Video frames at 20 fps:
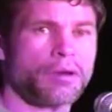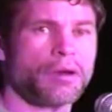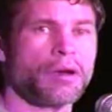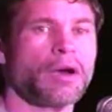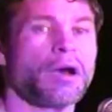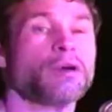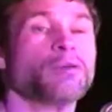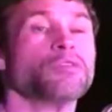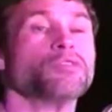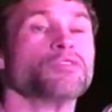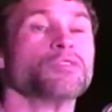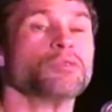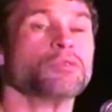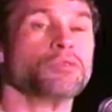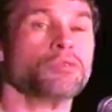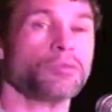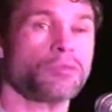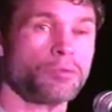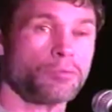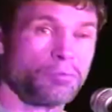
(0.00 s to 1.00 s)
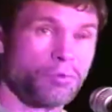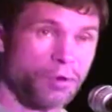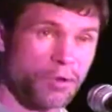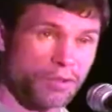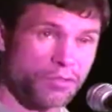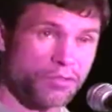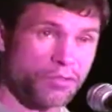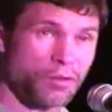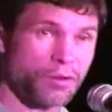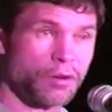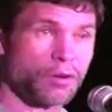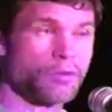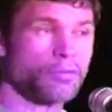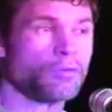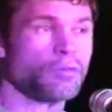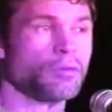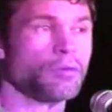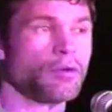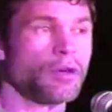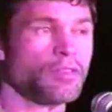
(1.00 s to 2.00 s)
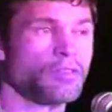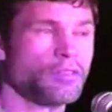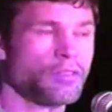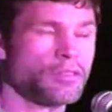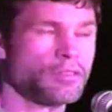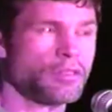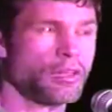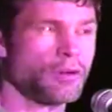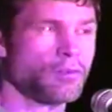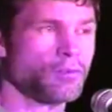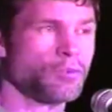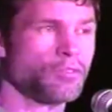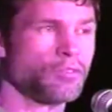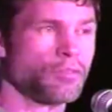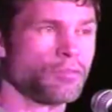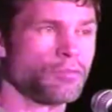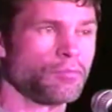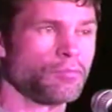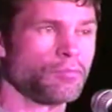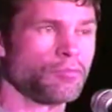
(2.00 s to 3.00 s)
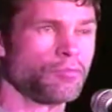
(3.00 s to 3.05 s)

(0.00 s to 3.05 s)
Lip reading: I was here with the Liberation Orchestra. I think that was a